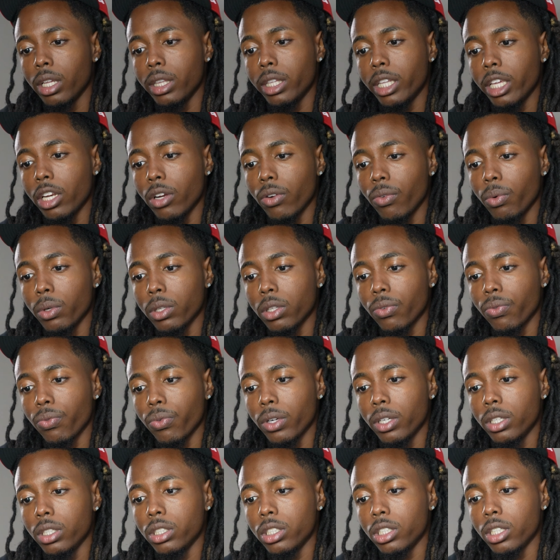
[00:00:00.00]
Then with the
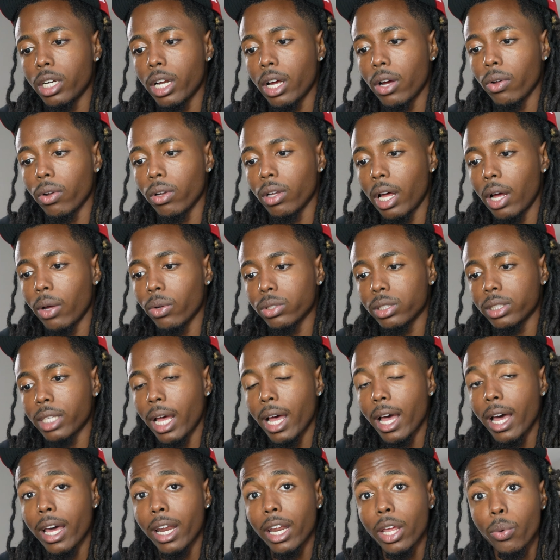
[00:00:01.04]
free shit out
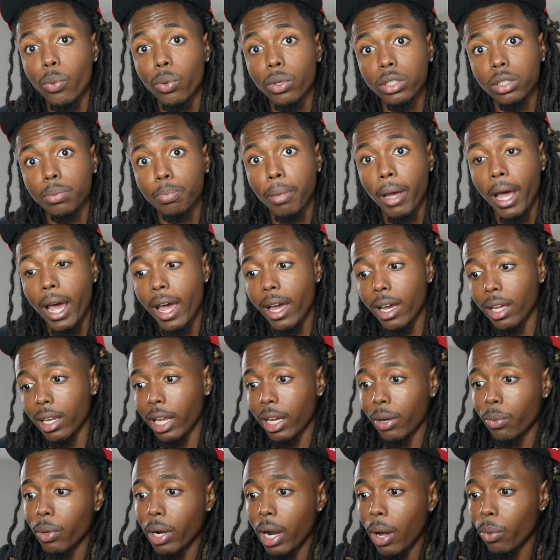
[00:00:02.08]
outside, it was packed.
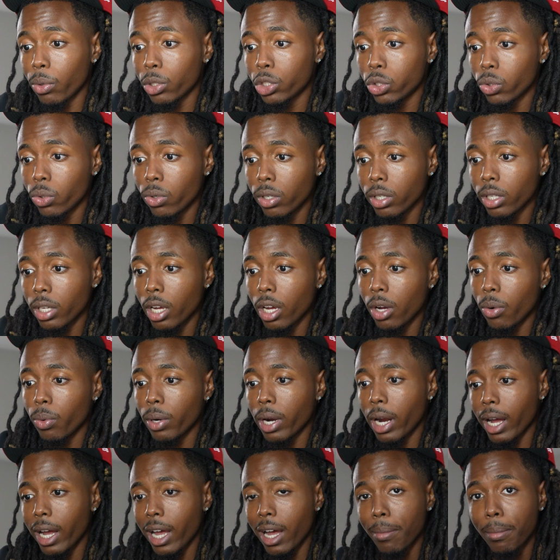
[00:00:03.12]
Like when I was showing y'all
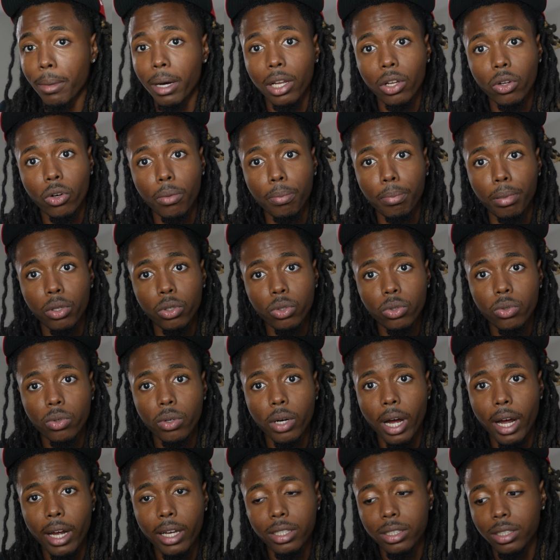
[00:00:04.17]
when I got my little
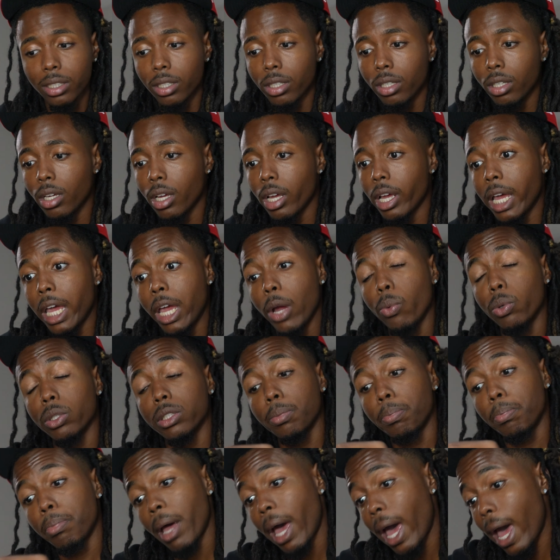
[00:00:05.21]
blue icy, it
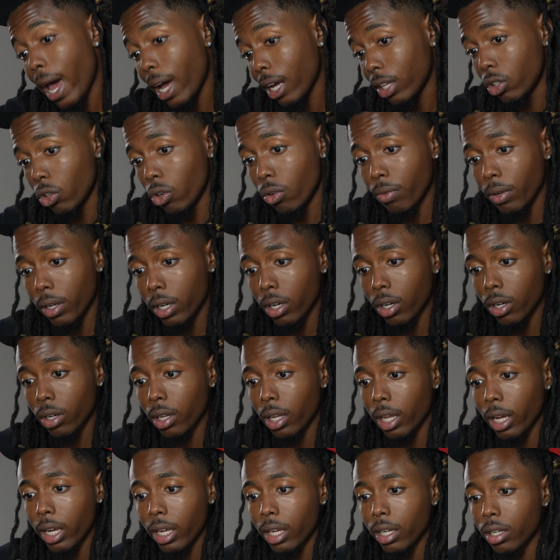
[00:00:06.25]
was packed over there.
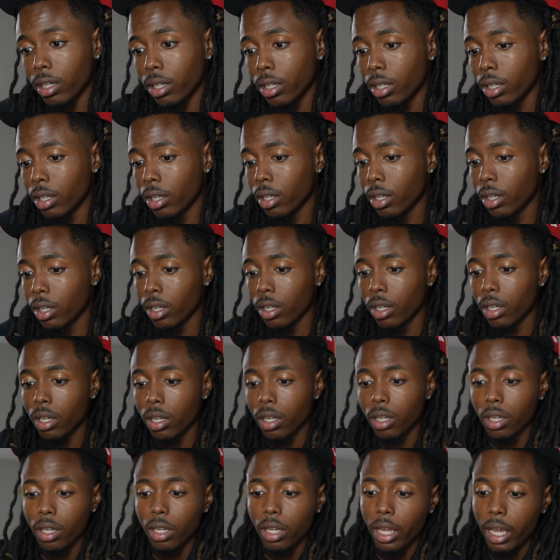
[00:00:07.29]
Like
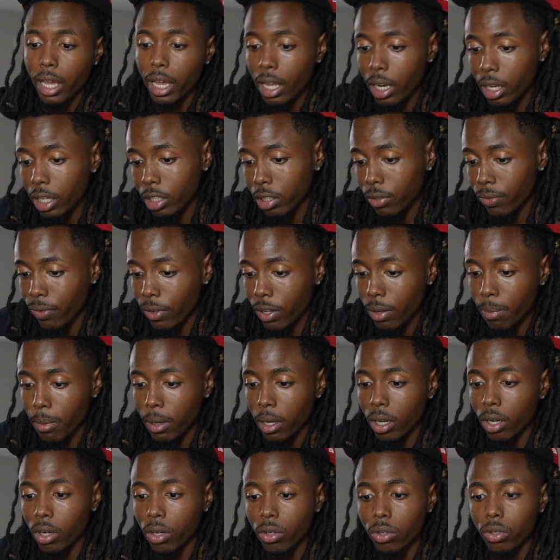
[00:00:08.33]
endless
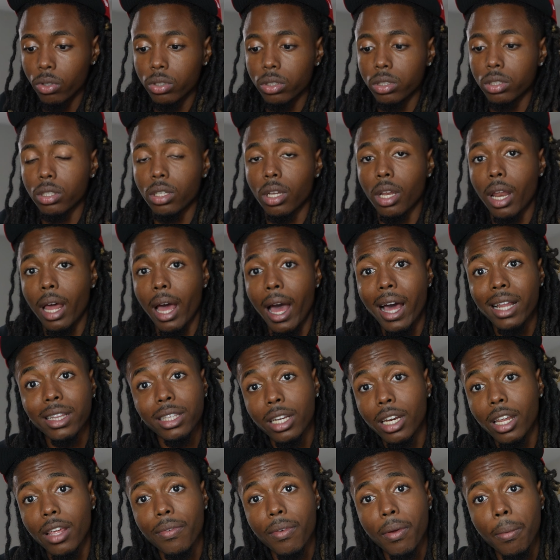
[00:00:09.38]
females. I
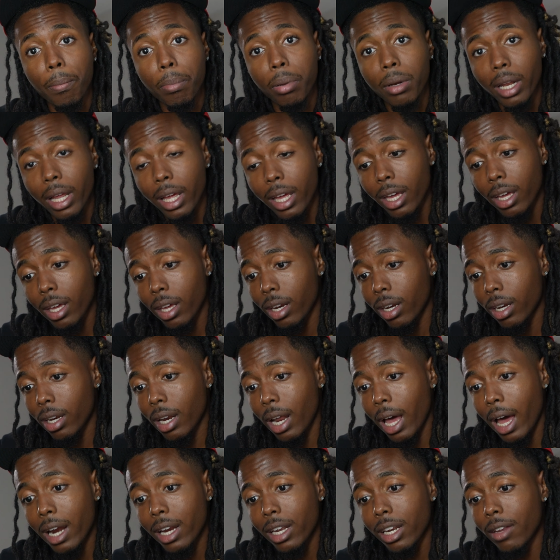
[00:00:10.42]
didn't even plan.
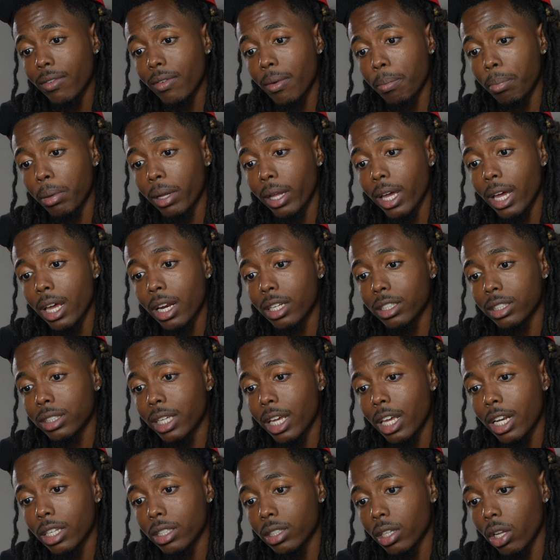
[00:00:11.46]
I didn't even plan to
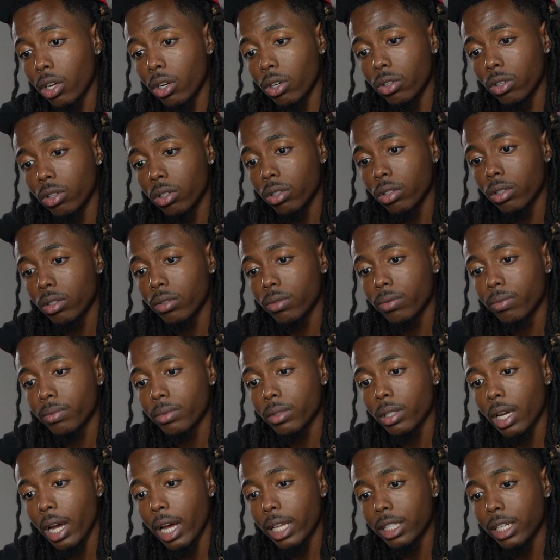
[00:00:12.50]
stay this long.
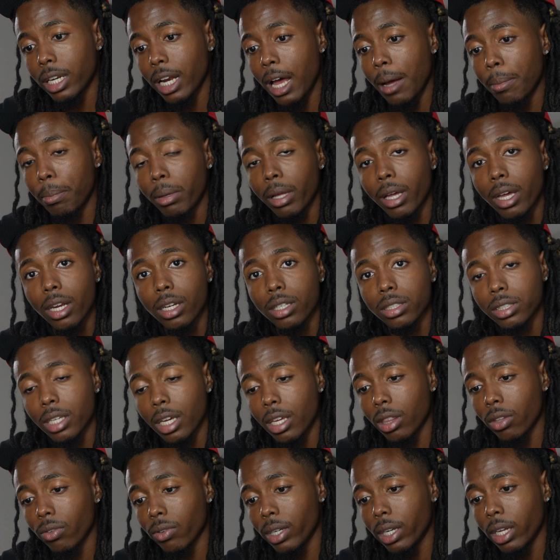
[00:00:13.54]
I did not plan to
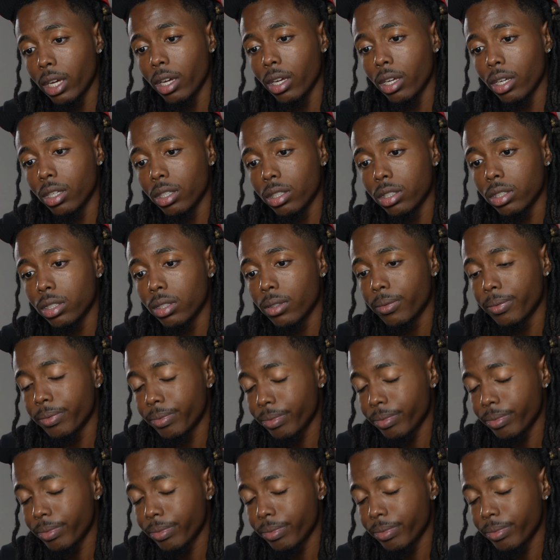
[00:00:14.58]
stay three days.